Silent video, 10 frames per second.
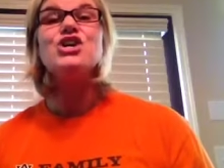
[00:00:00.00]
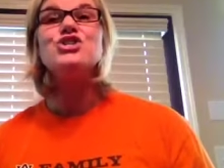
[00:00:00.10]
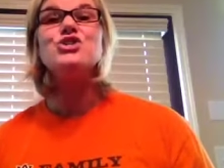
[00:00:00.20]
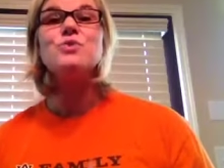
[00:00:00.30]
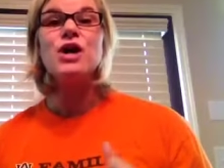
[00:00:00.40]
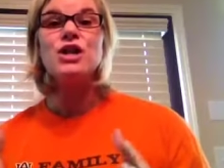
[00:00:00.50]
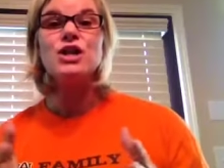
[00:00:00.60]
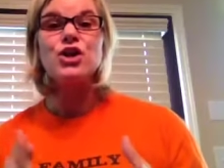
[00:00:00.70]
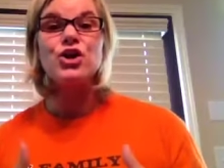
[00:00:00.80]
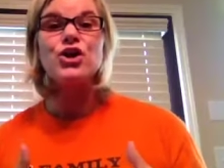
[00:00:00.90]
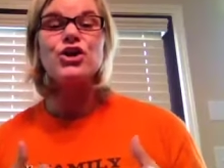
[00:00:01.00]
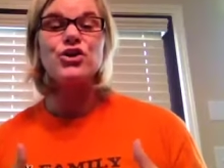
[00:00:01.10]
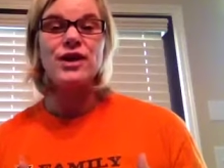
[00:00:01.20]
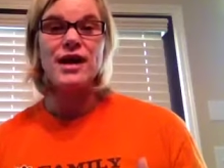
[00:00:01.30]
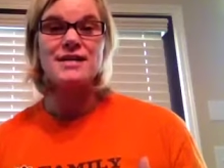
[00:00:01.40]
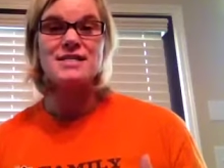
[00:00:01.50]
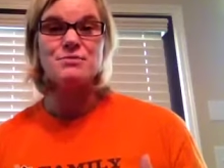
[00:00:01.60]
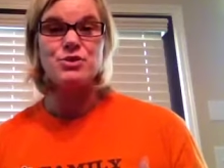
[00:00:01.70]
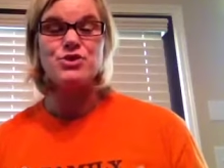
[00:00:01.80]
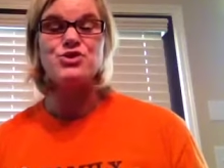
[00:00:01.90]
to alert your
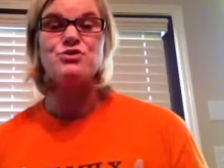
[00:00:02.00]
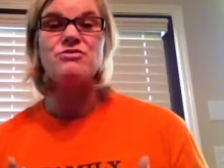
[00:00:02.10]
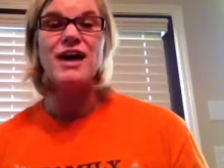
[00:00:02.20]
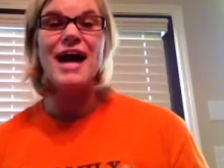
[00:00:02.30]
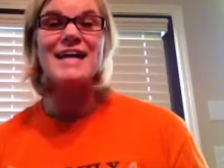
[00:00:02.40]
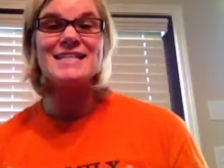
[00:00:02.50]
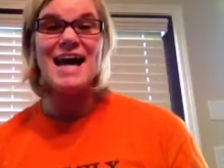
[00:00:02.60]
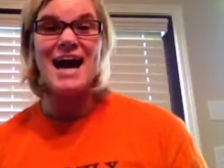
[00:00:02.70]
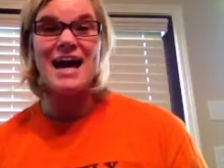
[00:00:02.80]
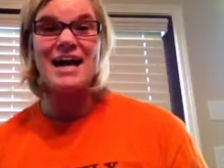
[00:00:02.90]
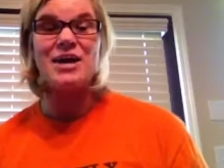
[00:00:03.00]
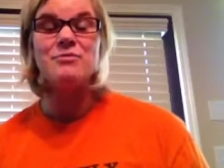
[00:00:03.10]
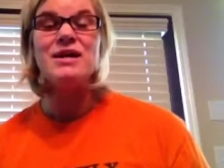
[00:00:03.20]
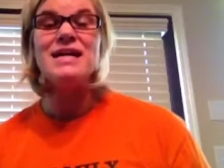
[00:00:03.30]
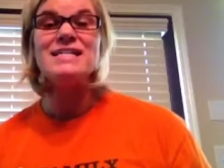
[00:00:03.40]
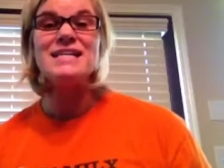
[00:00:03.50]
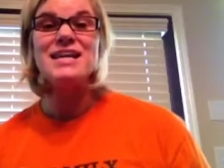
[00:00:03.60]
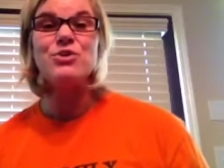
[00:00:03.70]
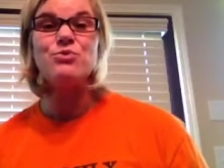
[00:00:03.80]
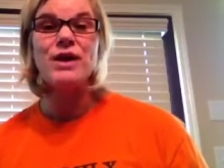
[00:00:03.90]
customers. You've got time to
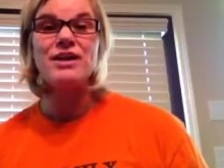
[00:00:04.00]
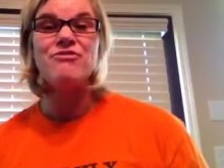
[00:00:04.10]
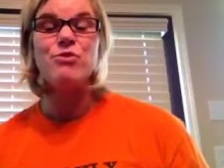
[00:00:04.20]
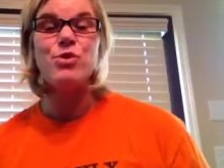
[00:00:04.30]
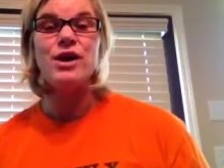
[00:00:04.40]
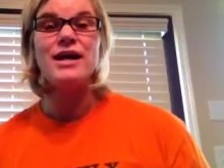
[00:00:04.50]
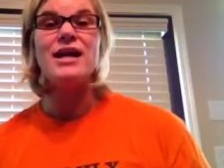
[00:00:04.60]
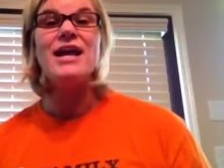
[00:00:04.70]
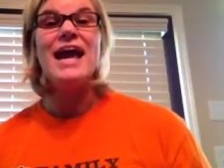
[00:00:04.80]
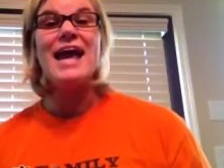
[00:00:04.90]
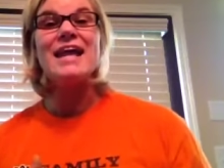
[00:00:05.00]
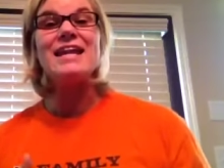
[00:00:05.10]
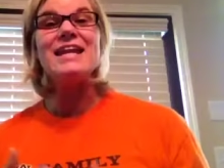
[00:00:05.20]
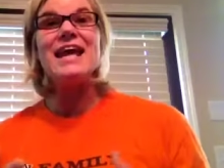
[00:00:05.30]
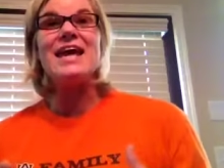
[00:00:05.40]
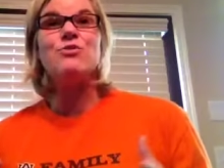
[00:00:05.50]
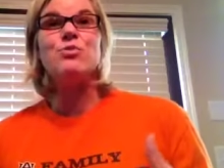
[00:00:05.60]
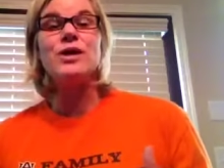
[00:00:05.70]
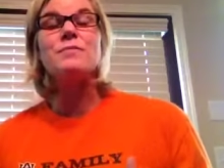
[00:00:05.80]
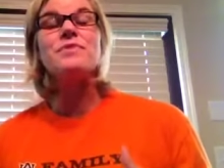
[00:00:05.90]
get ready for it and, and
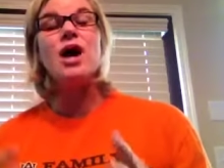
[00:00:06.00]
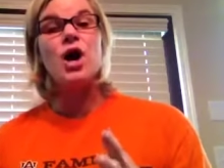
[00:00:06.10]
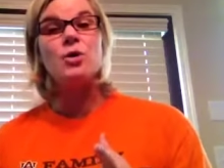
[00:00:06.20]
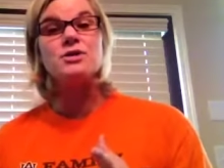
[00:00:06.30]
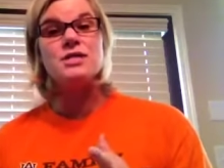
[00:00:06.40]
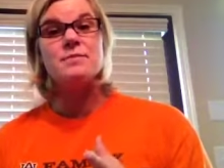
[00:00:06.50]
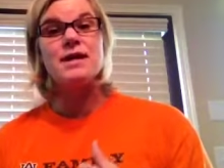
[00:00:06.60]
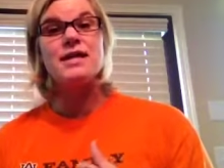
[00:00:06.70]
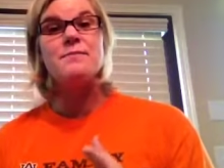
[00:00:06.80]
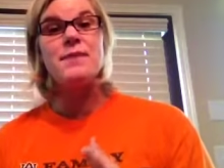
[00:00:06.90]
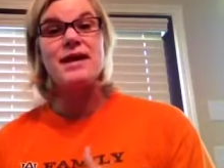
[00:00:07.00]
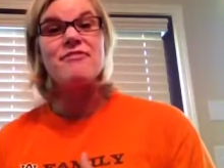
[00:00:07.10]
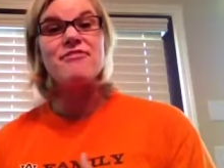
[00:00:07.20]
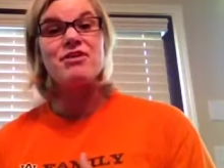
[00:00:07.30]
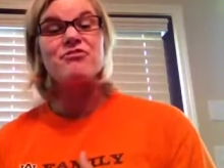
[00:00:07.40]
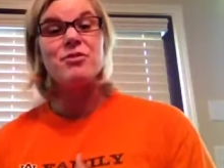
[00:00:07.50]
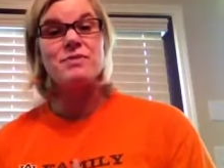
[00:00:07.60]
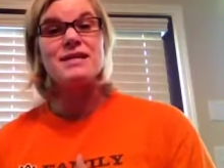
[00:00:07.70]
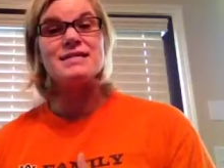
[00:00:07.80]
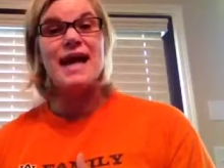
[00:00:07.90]
reap the ultimate benefit from
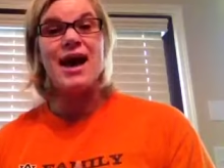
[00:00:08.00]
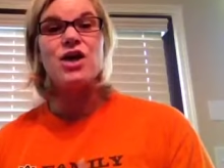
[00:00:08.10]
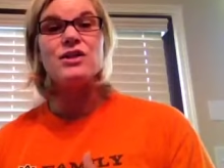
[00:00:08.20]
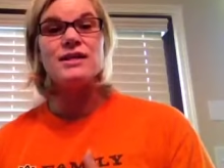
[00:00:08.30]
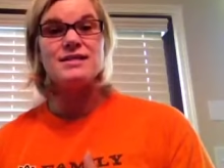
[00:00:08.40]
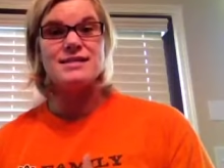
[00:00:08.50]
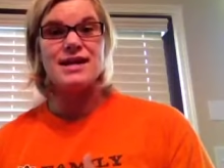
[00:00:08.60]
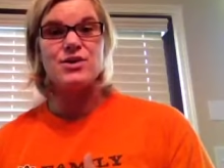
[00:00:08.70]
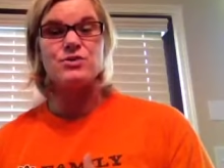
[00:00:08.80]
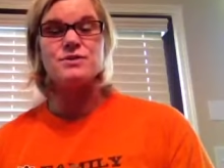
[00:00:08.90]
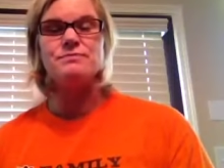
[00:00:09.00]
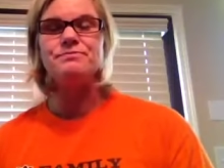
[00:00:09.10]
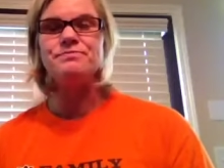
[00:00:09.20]
these outlet sales.